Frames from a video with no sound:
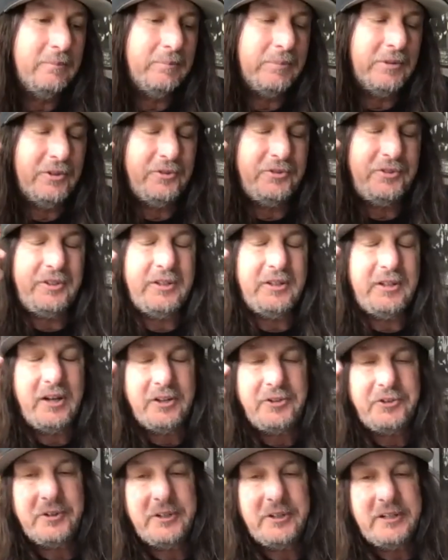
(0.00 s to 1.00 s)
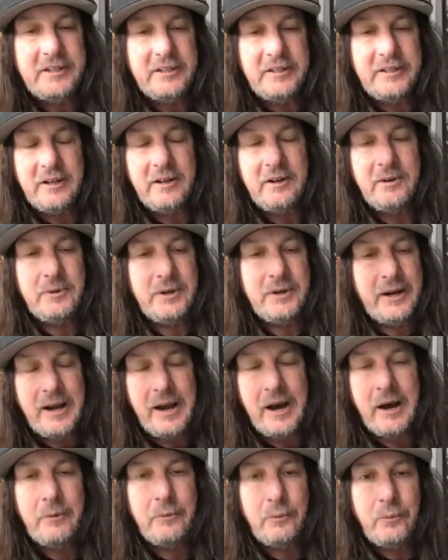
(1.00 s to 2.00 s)
bluesy, country, you know,
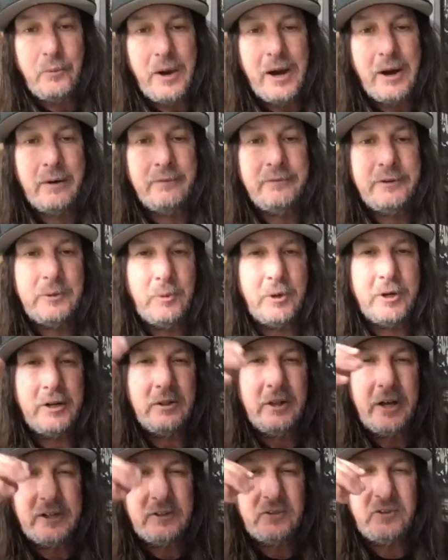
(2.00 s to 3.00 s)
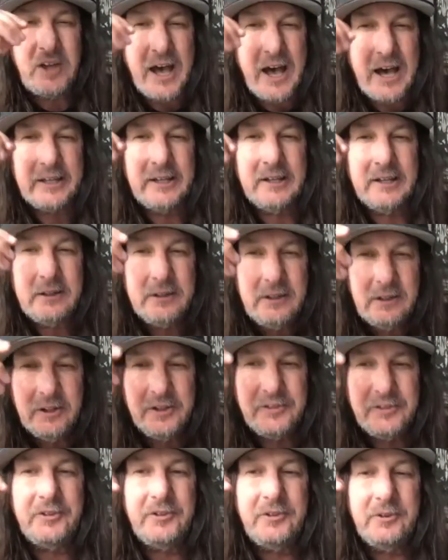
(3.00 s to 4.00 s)
whatever, however you want to like tag it. You
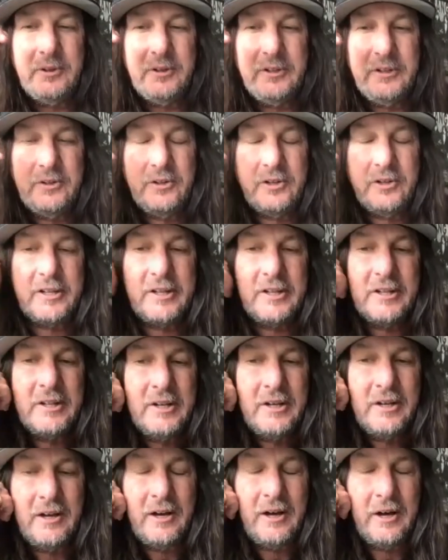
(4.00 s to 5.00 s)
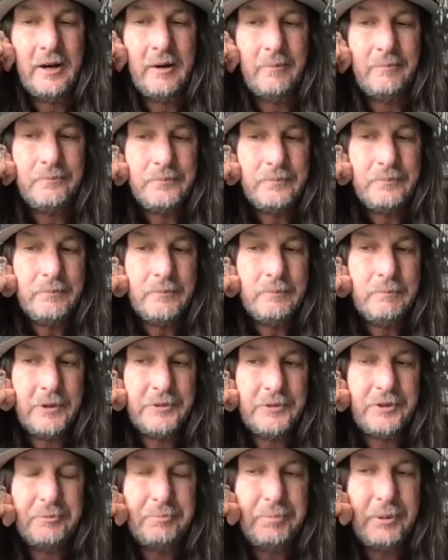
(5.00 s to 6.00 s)
listen to it, you heard it. Yeah.
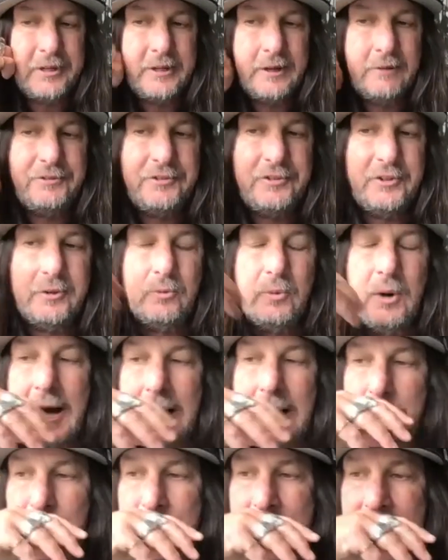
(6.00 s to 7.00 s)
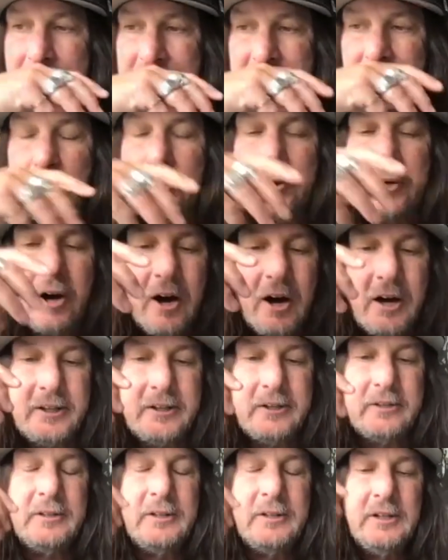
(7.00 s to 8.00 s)
But there's plenty of still rock riffs going on,
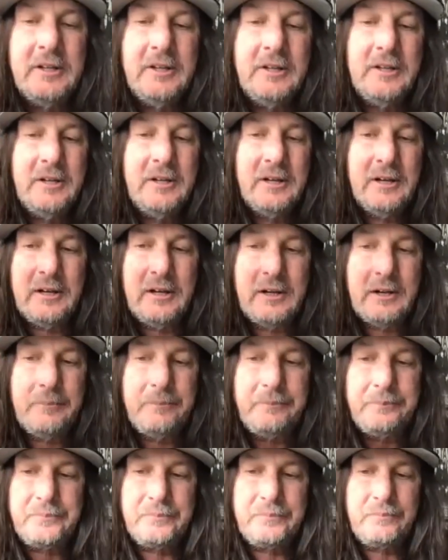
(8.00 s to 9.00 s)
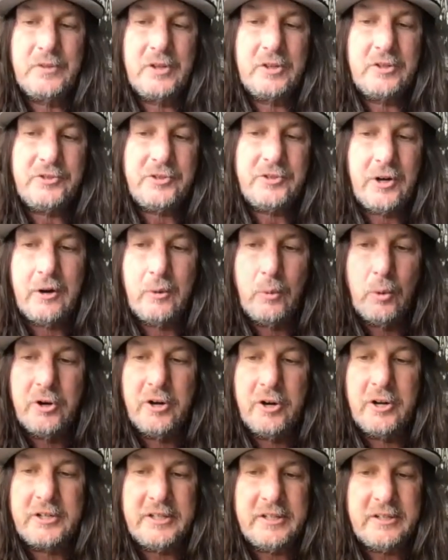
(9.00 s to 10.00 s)
and guitar
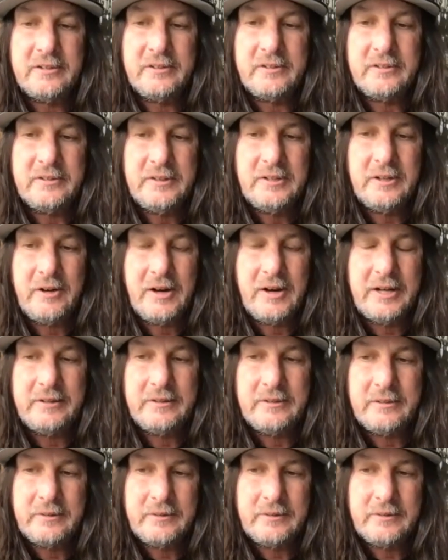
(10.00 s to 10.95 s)
work. And, you know,